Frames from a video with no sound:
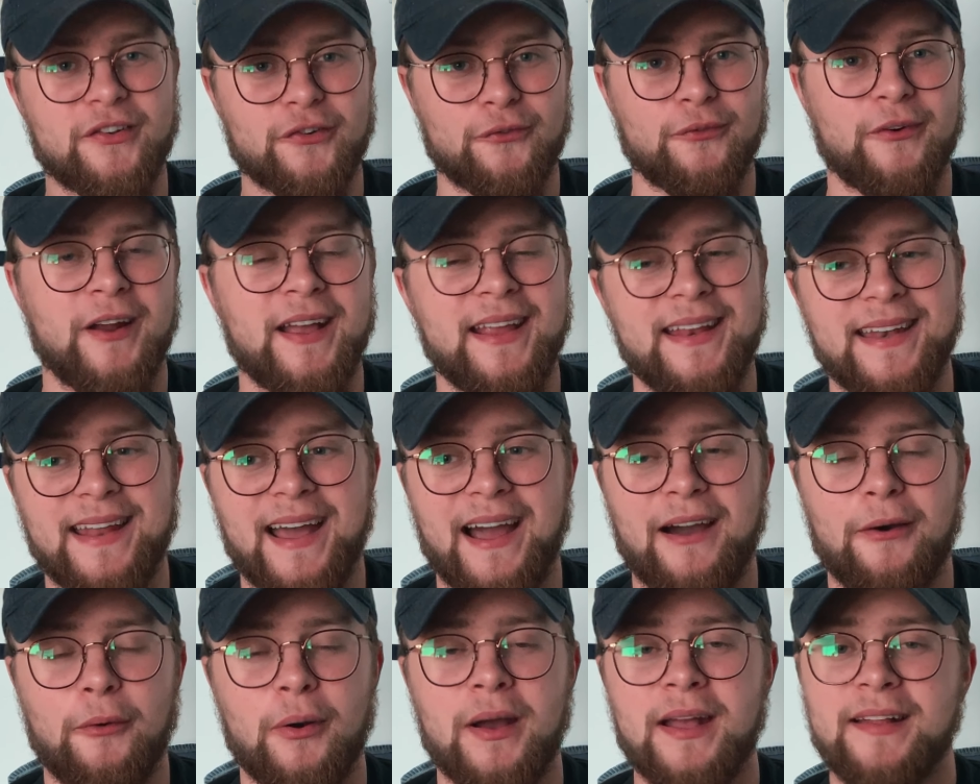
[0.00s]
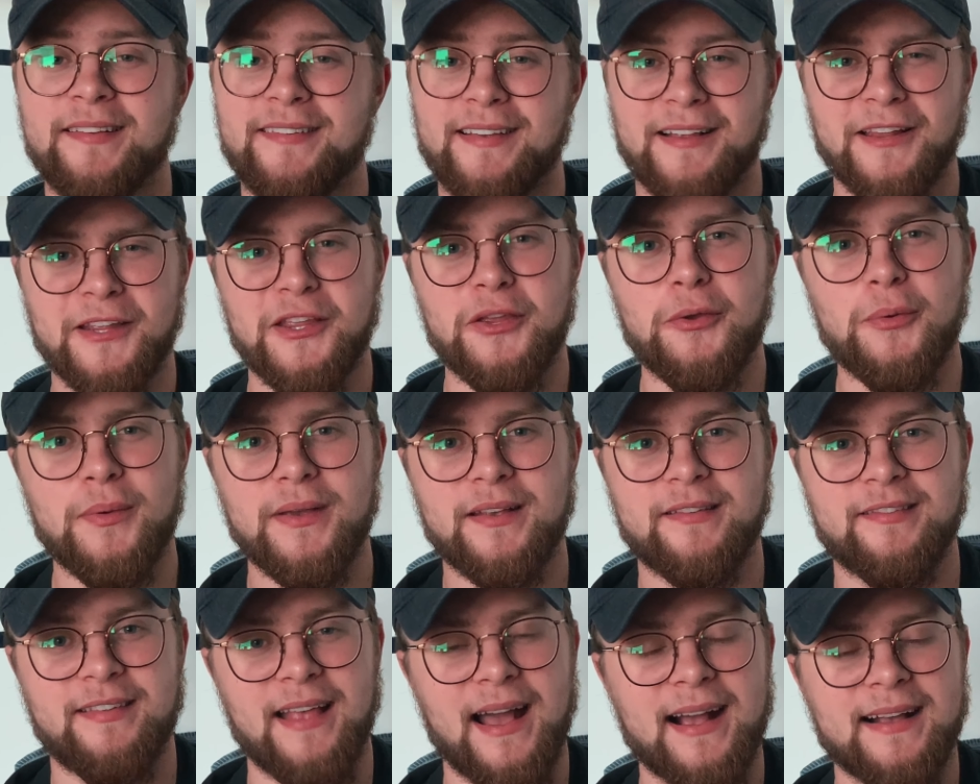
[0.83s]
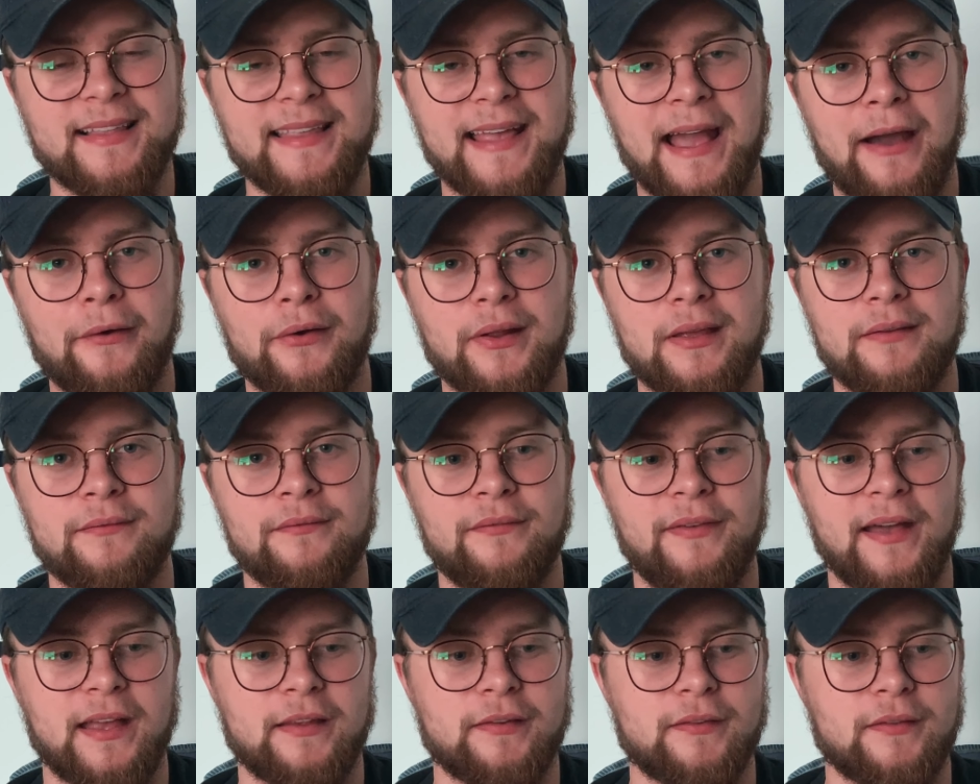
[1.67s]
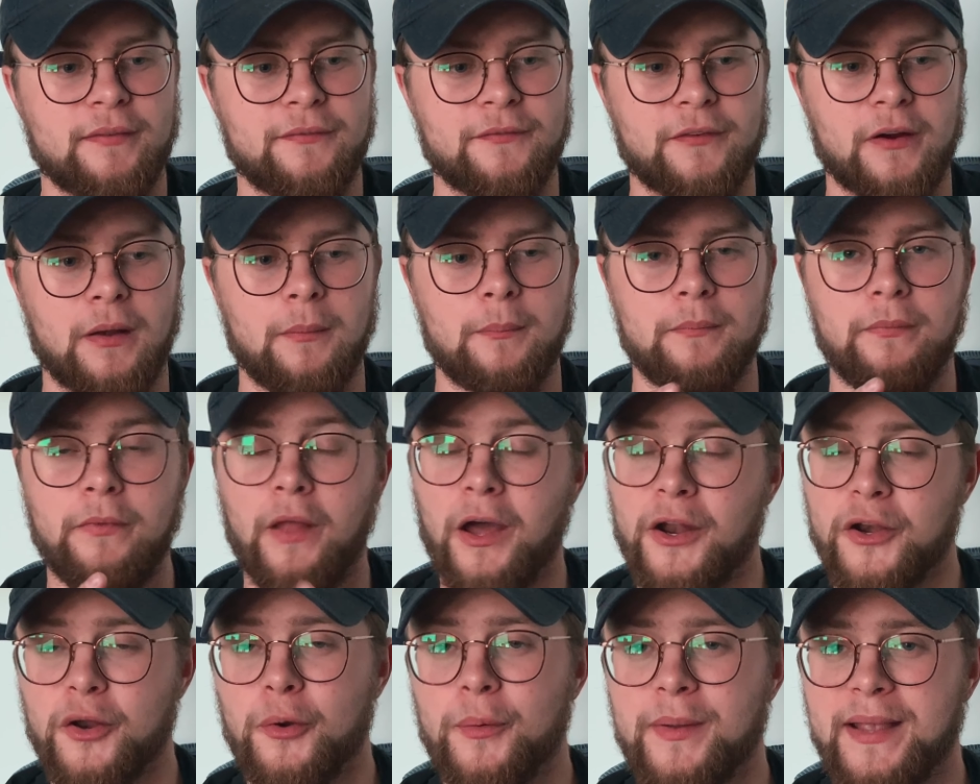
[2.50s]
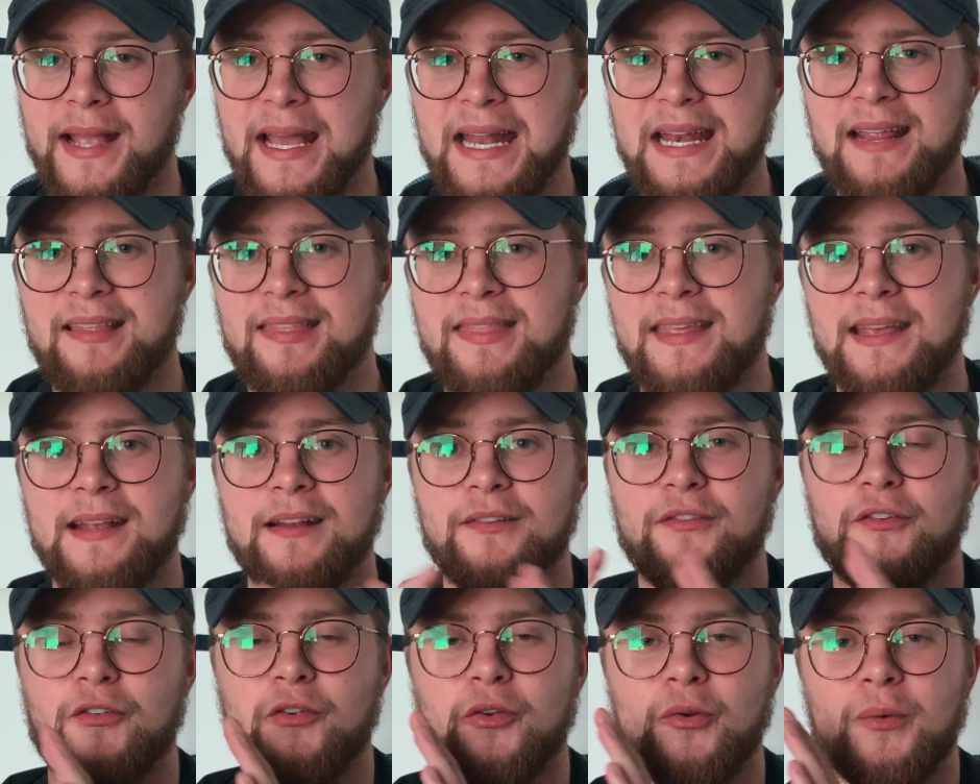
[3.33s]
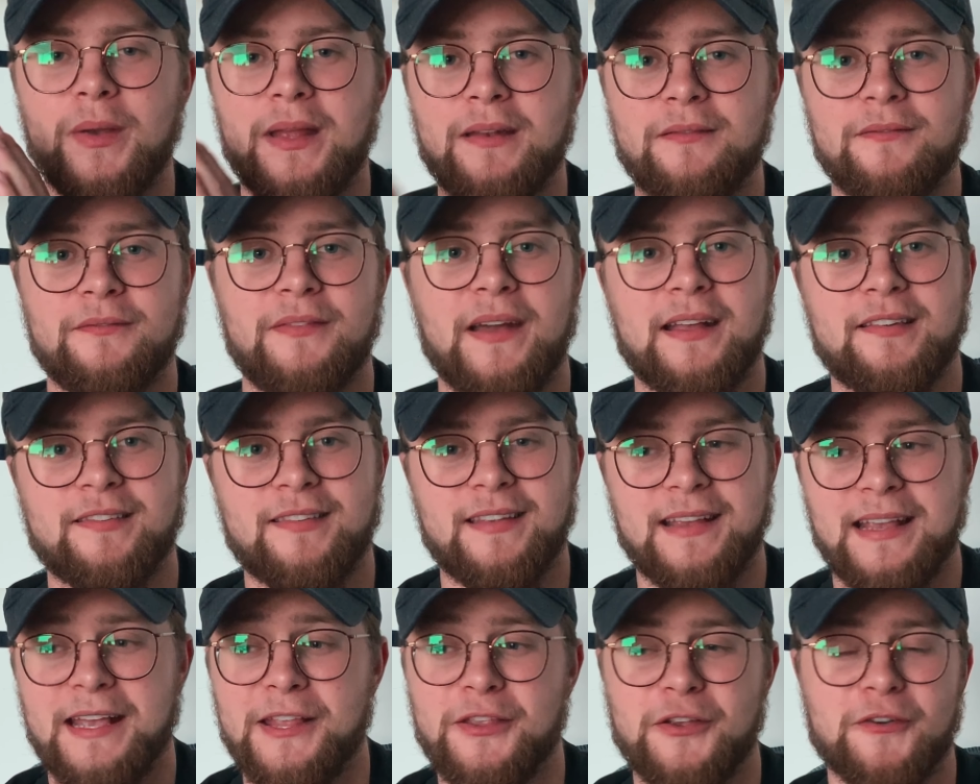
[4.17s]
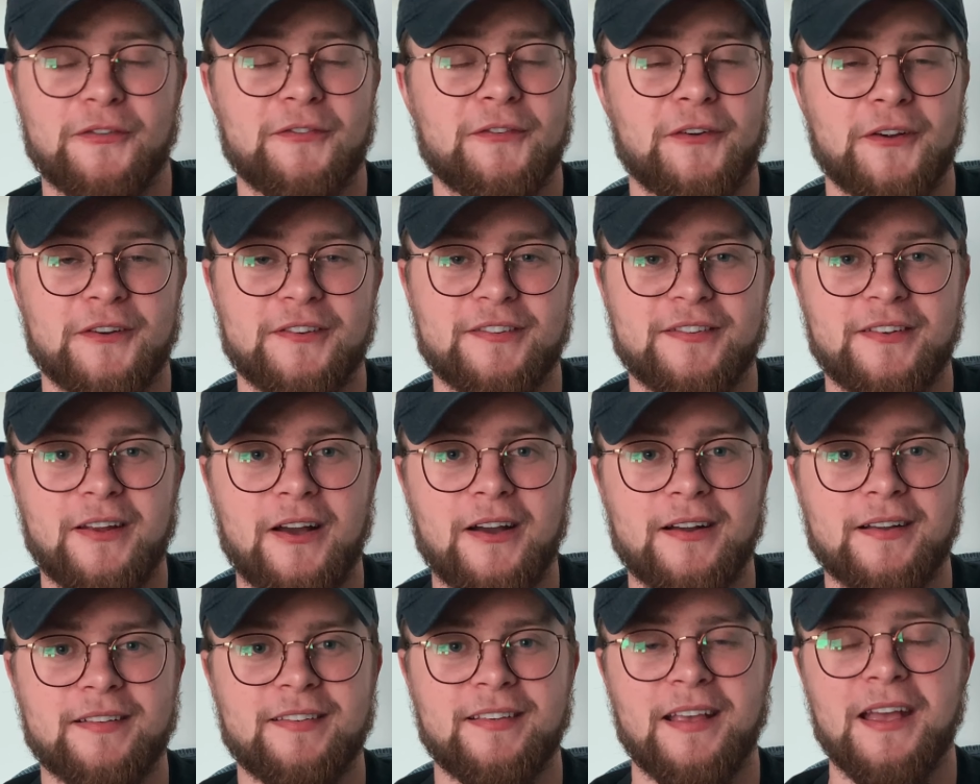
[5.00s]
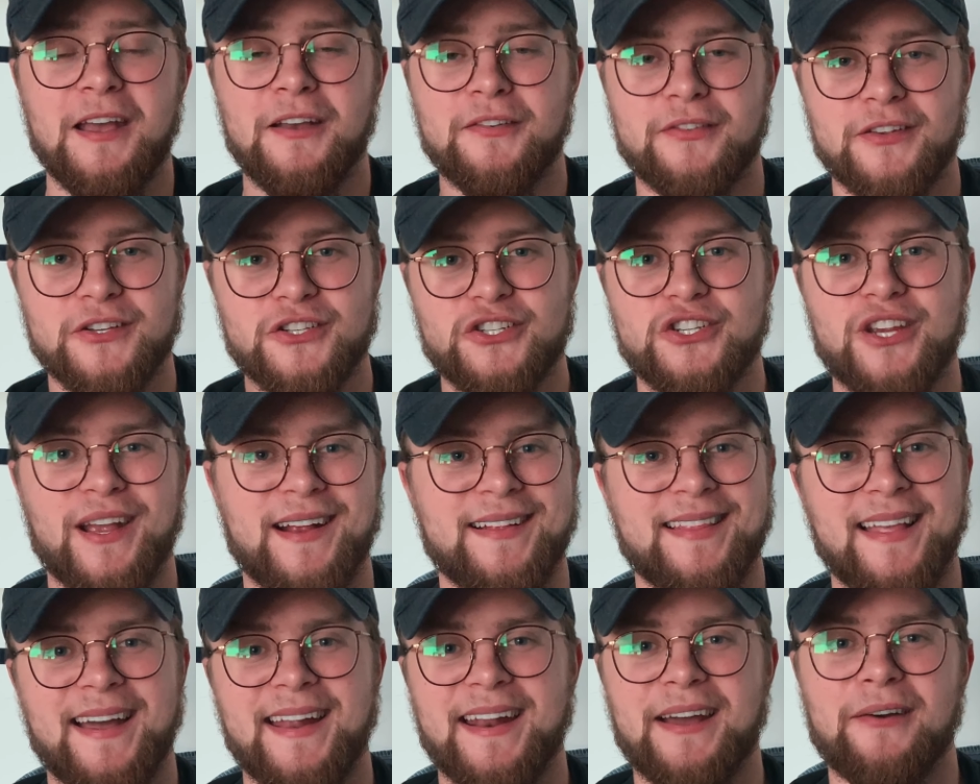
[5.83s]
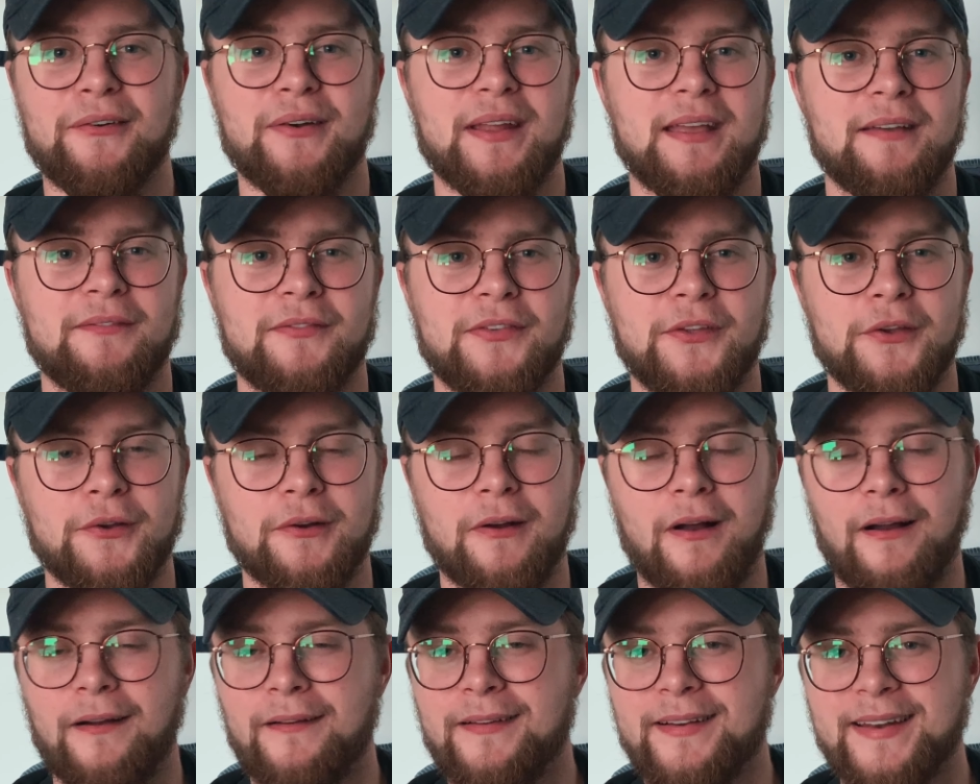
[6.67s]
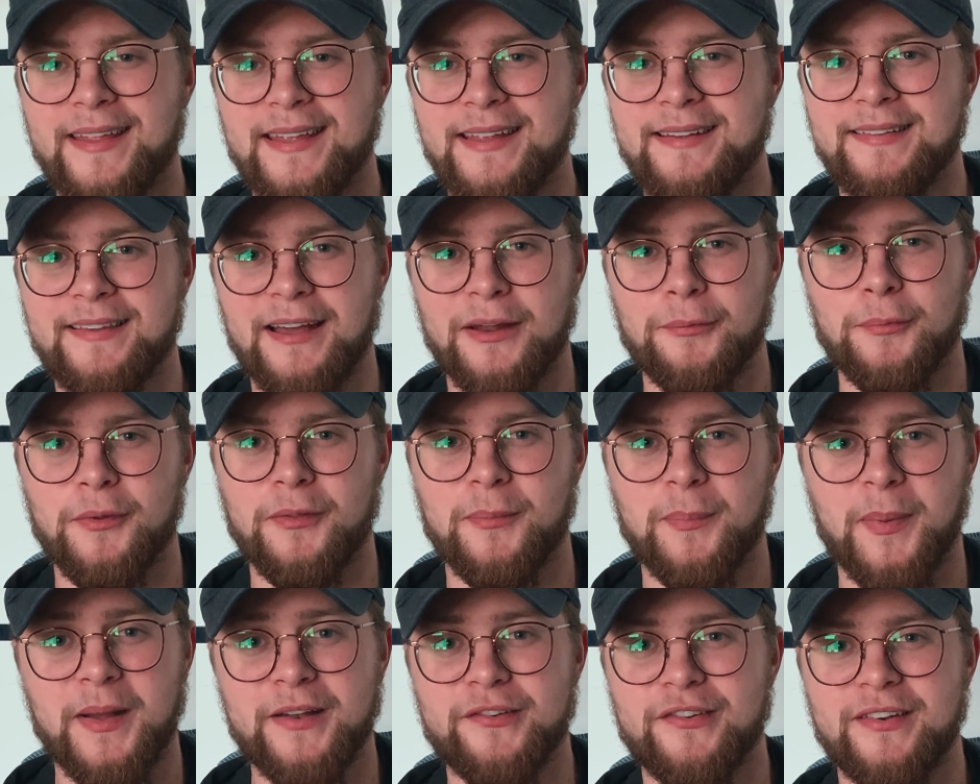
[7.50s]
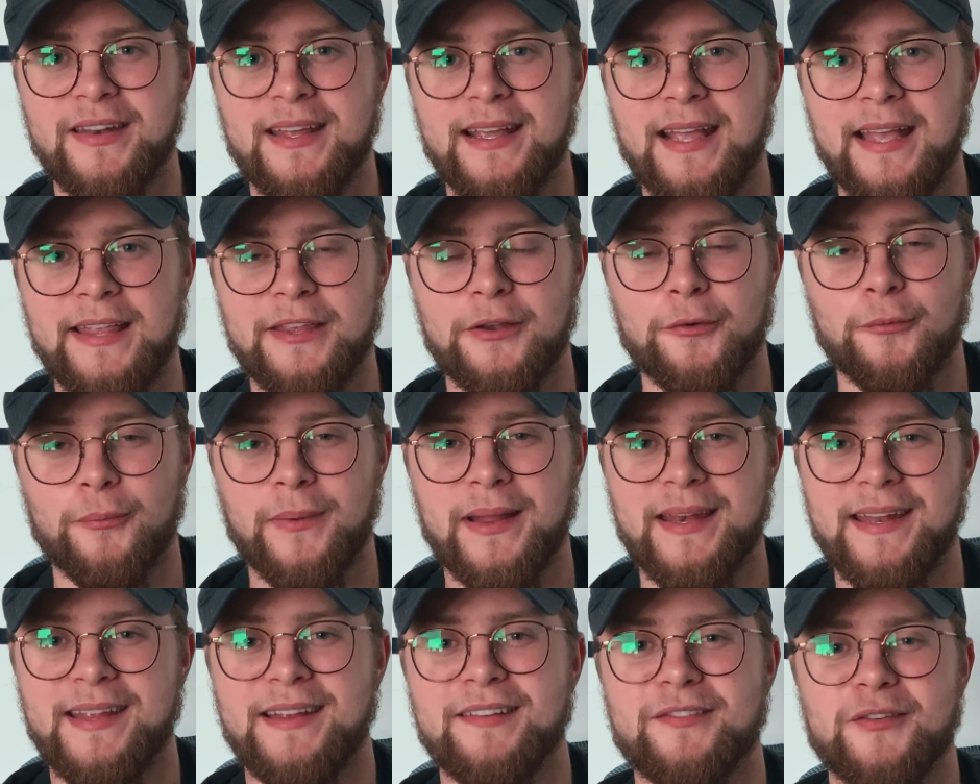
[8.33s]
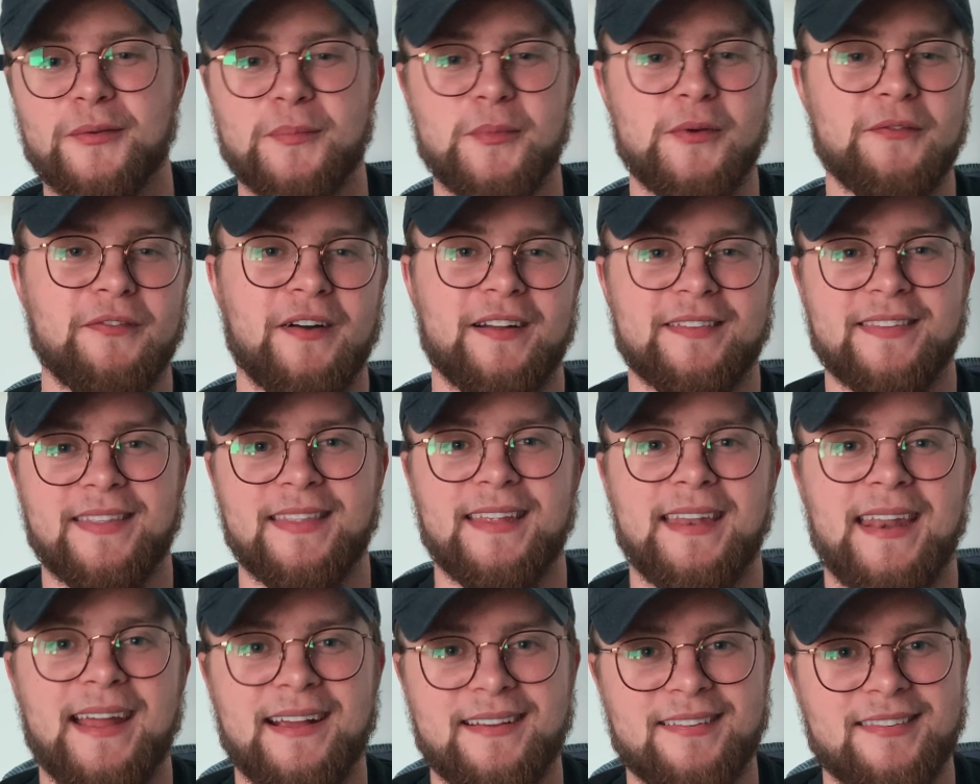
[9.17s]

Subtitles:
right now telling you exactly how to invest from not knowing anything to investing in your first stocks. So check that out if you're already done with budgeting and you're ready to move on to the next